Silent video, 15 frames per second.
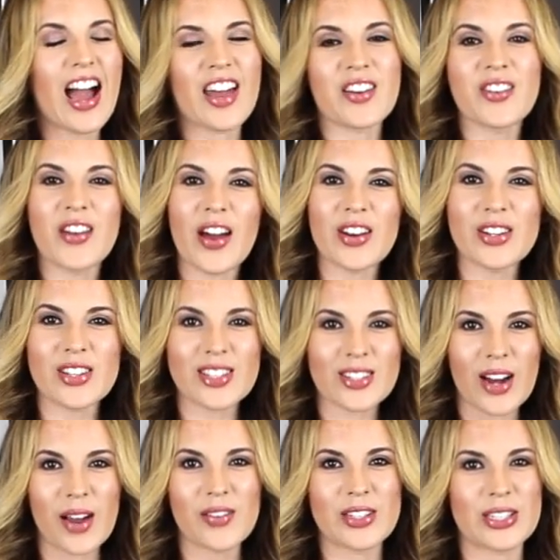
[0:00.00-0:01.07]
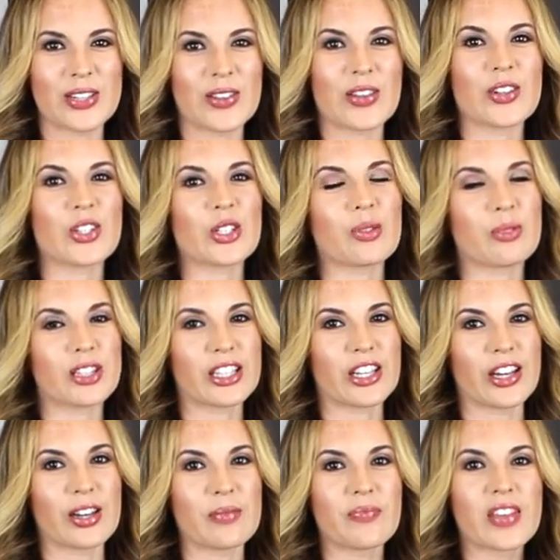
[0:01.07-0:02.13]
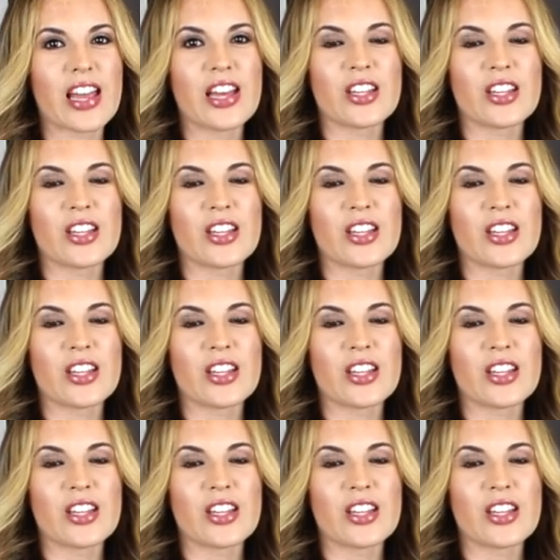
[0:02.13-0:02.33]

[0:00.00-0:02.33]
I don't know how to describe it to you. They're just really good.